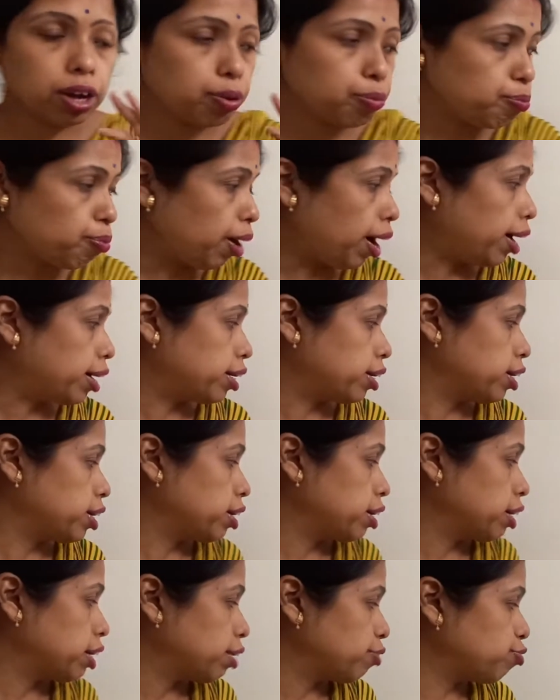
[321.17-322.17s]
but
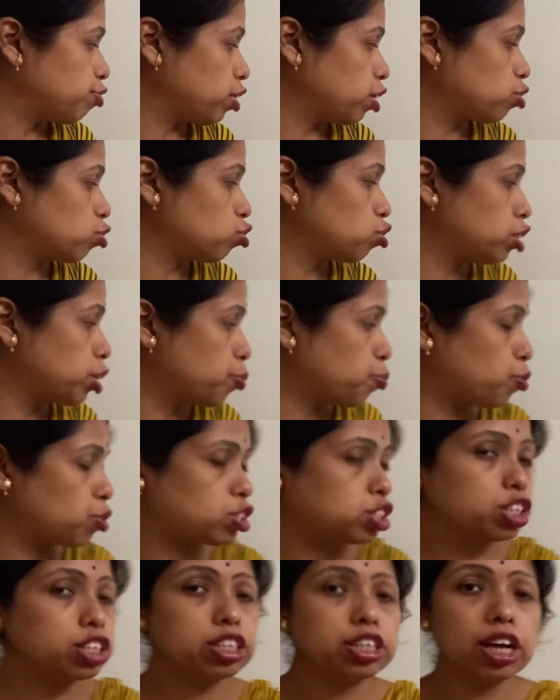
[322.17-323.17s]
if you want to
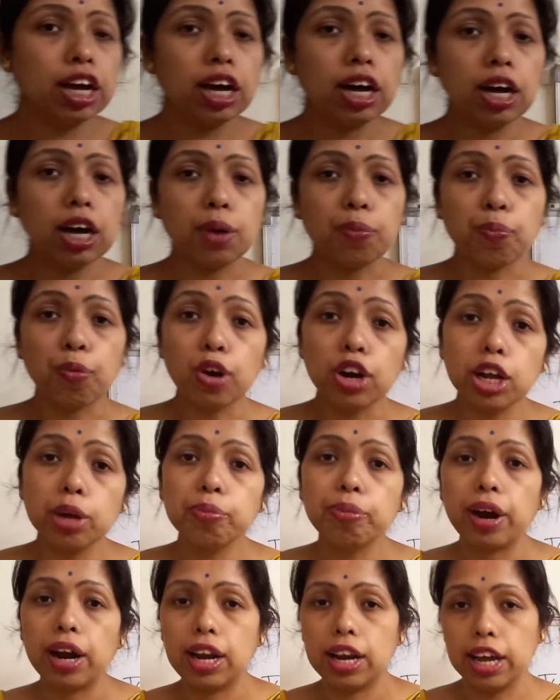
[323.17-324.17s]
deposit the
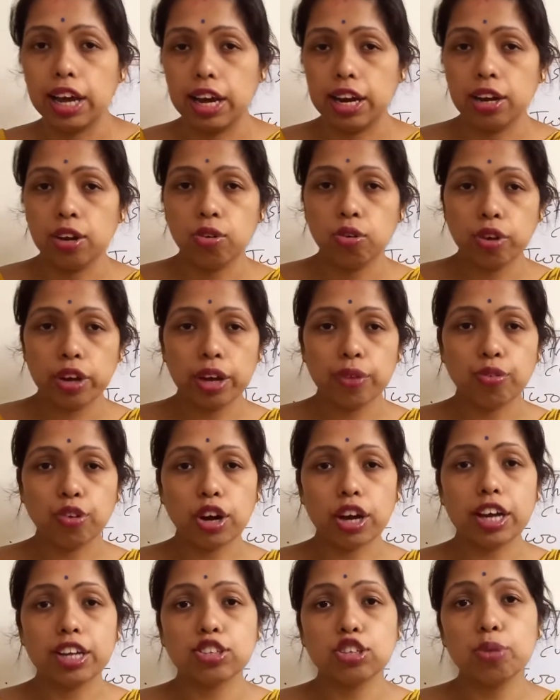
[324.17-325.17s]
polymer layer, okay, for
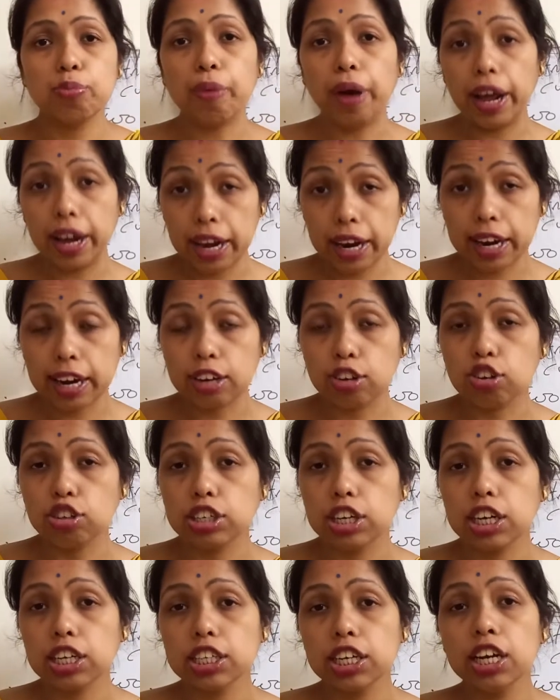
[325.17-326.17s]
this the bilayer
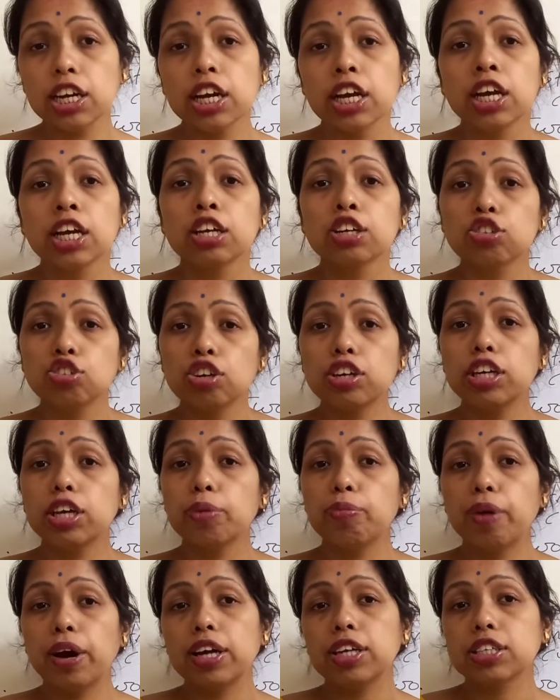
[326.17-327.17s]
heterojunction, so
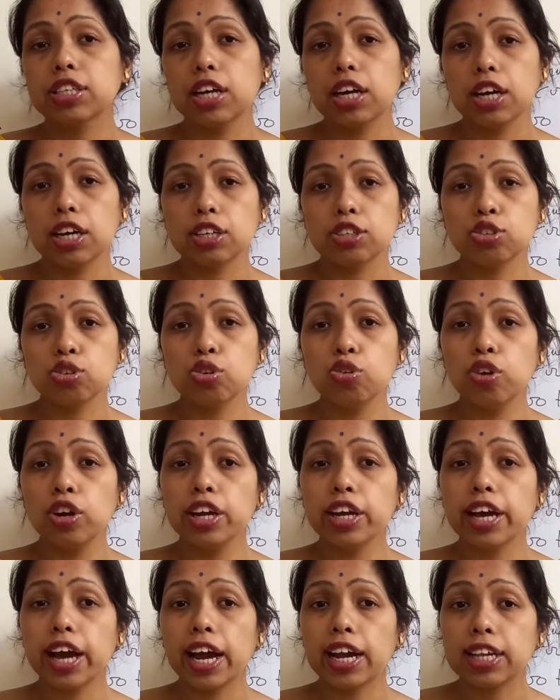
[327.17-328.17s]
device, so you will
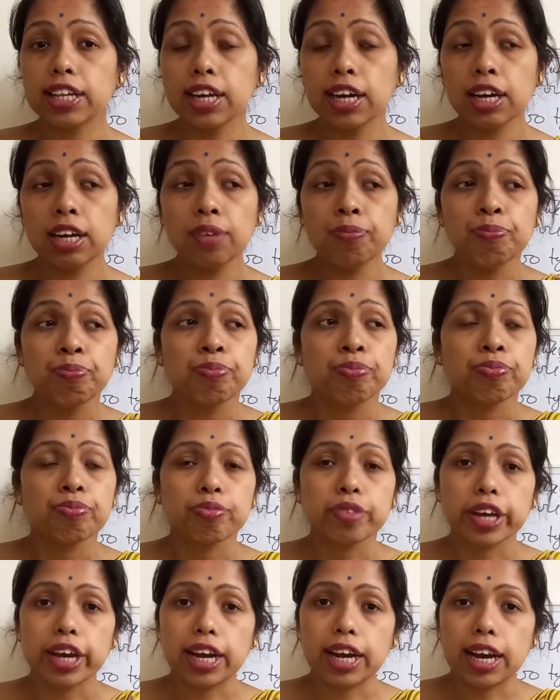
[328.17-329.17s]
get the
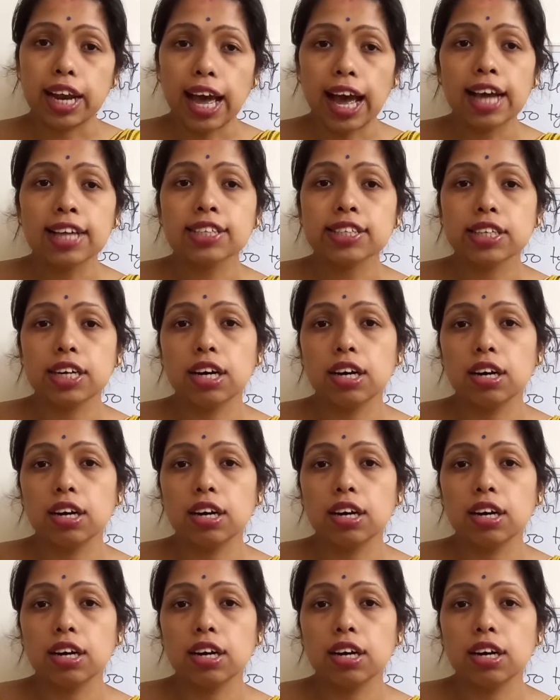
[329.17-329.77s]
less